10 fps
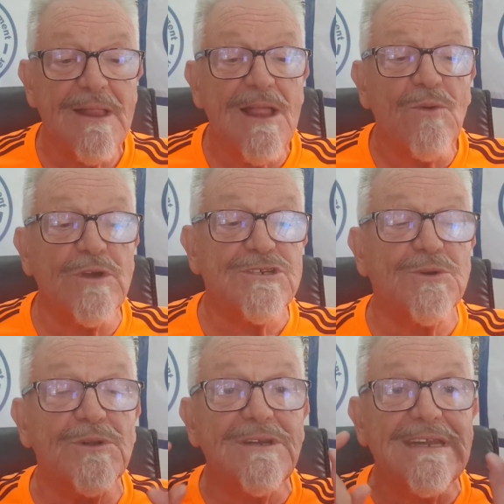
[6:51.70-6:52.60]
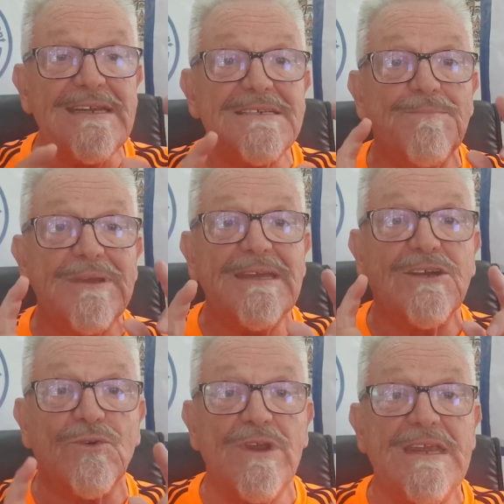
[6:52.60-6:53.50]
which you will need to be
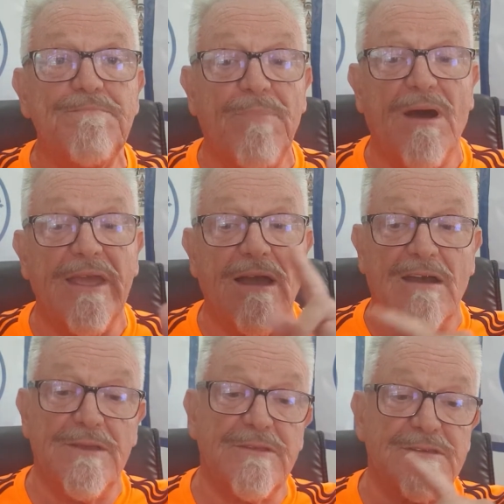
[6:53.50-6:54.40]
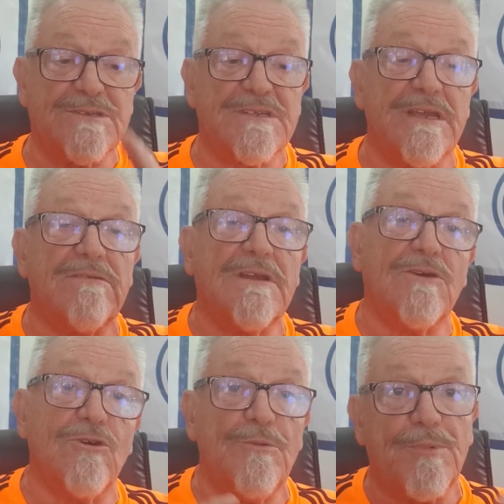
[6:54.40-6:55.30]
agreed by either the
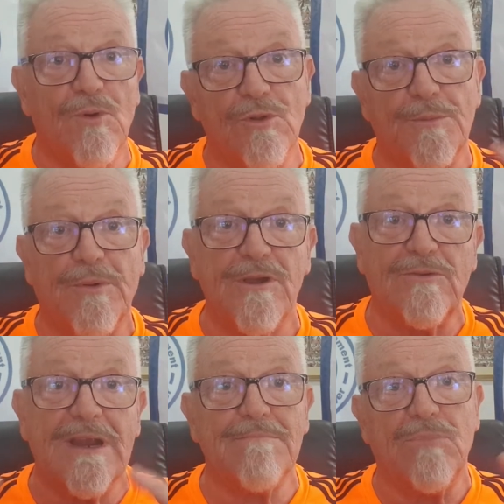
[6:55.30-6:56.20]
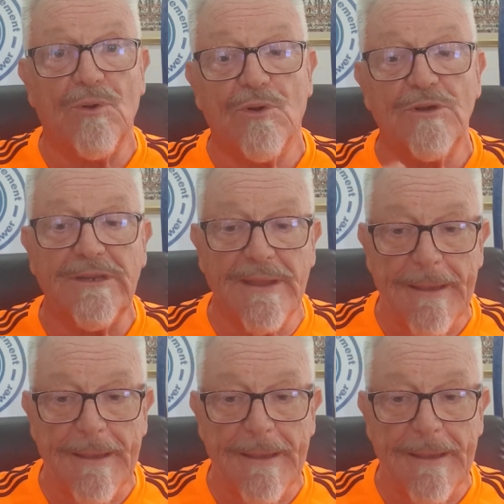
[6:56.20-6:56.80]
steering or the program board,